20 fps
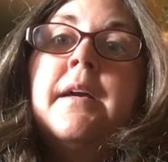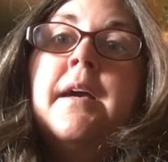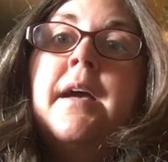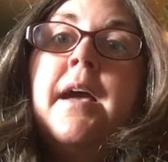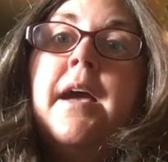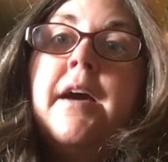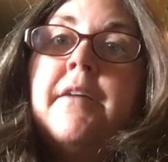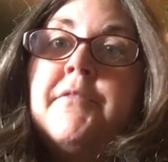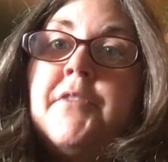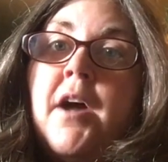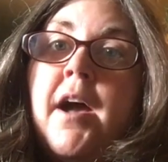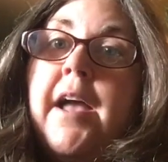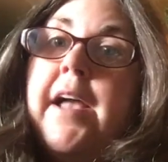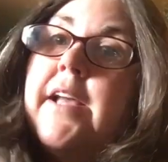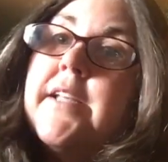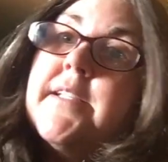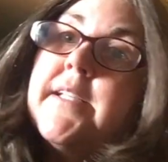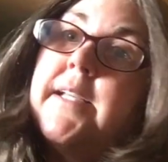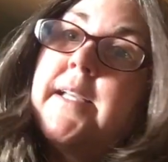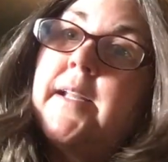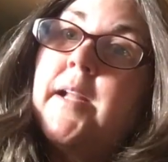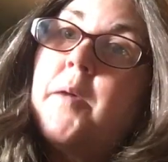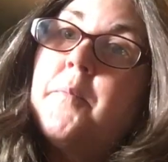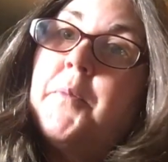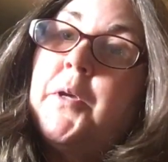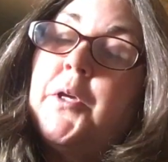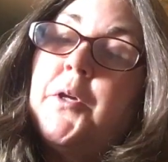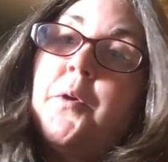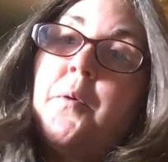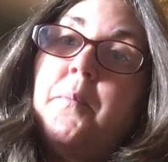have not had to get up
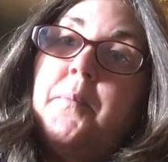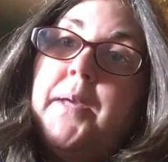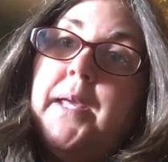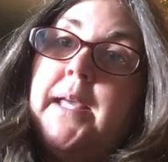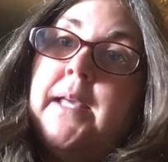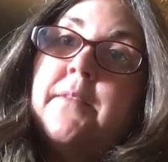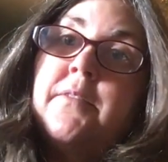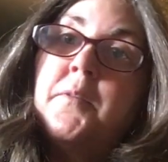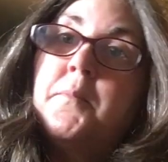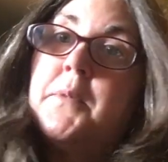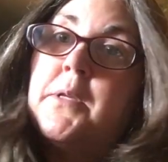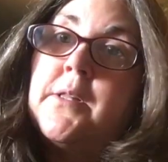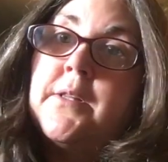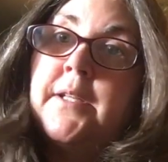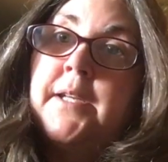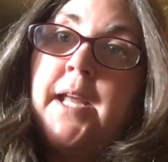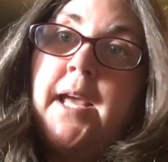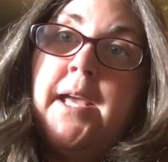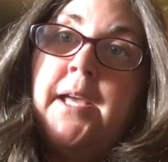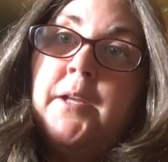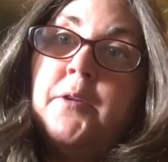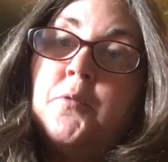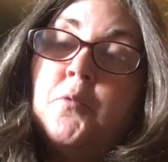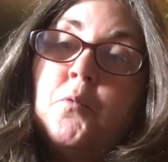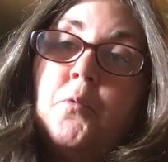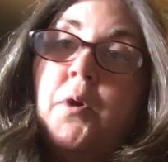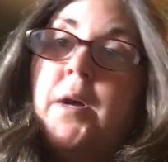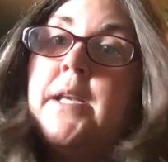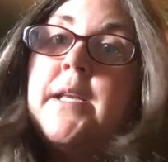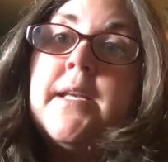and go pee in the middle of the night
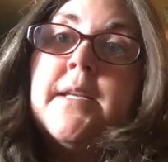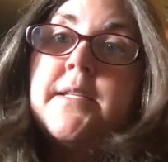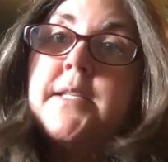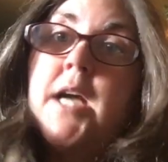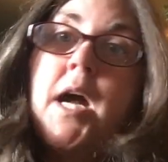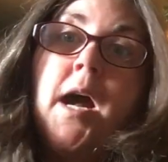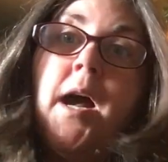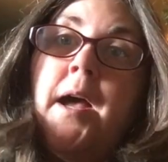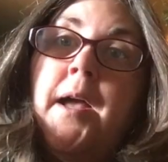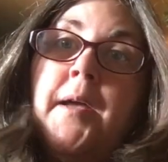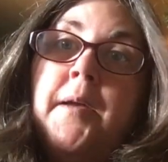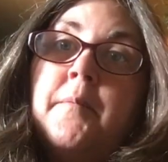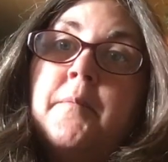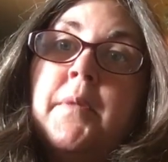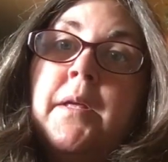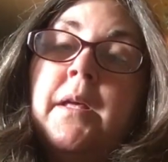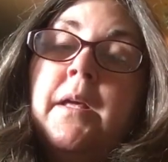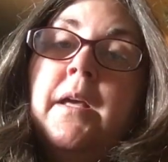1 time.